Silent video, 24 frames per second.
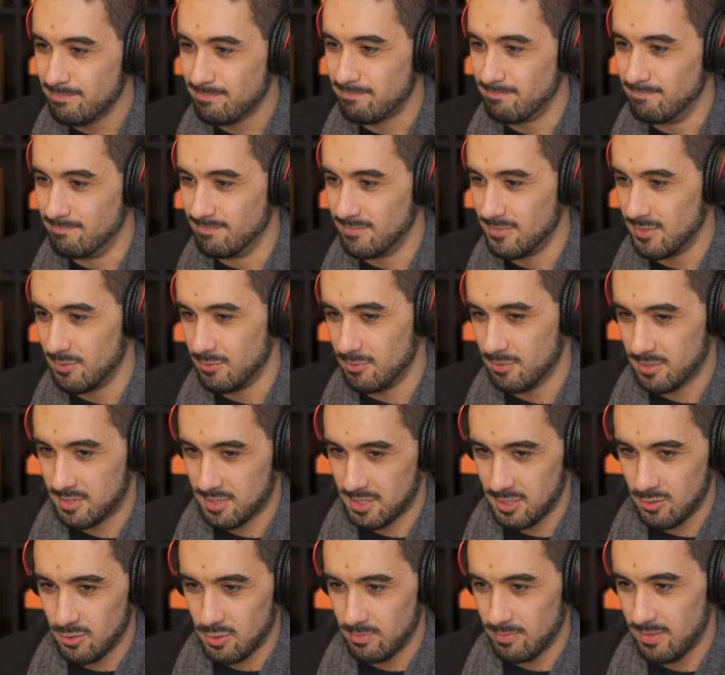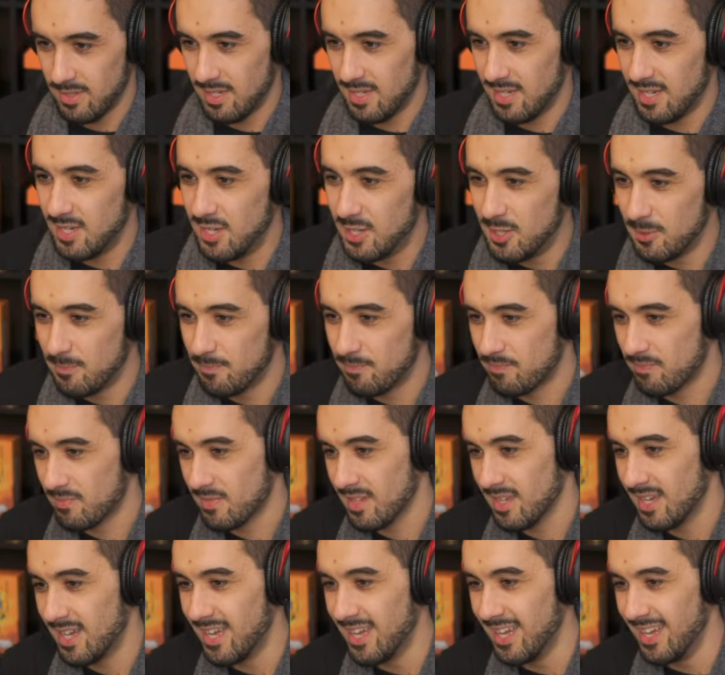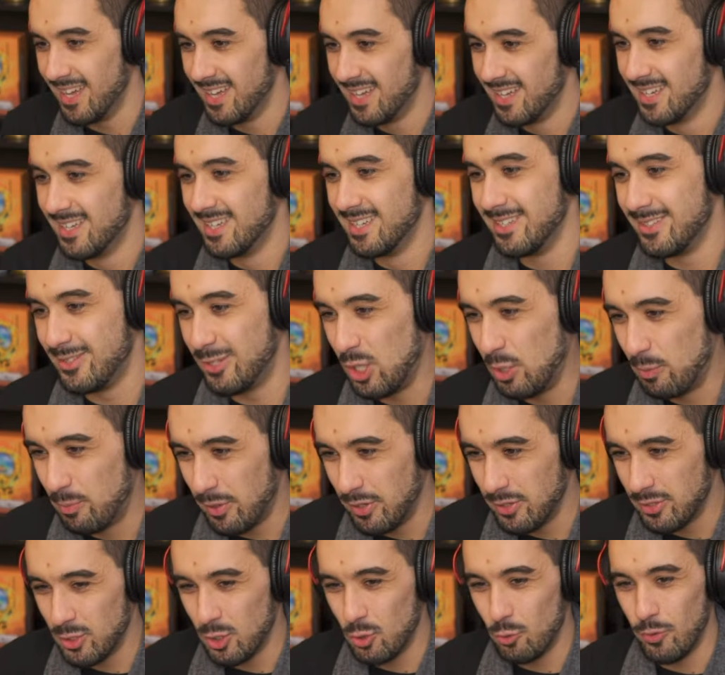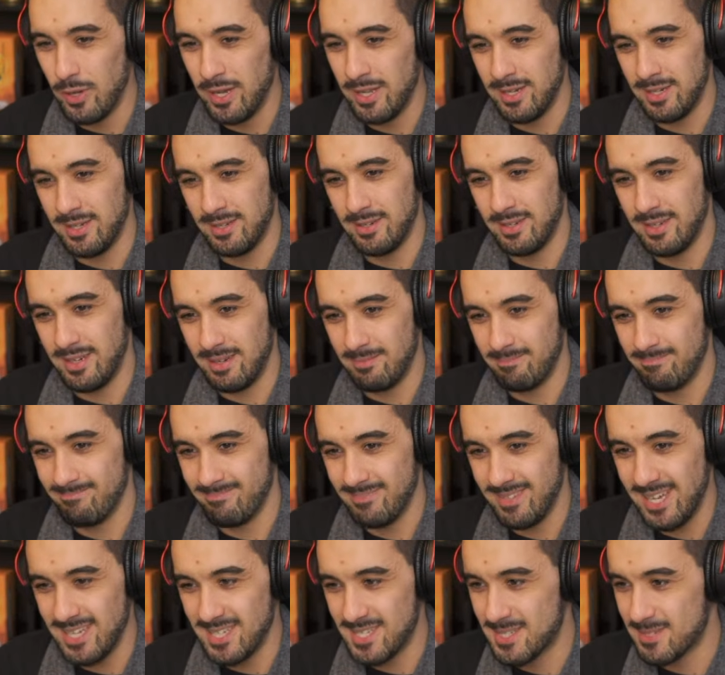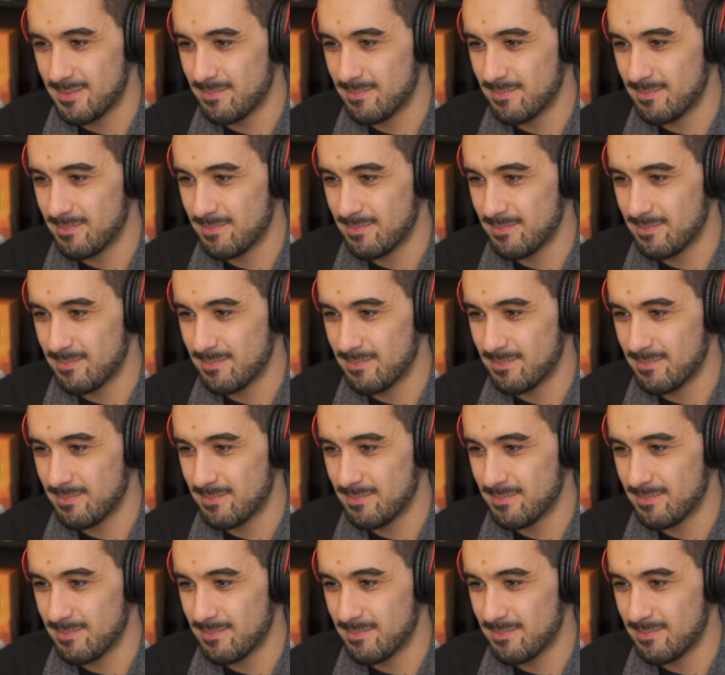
Oh, excuse me. 2.0 when? Yes.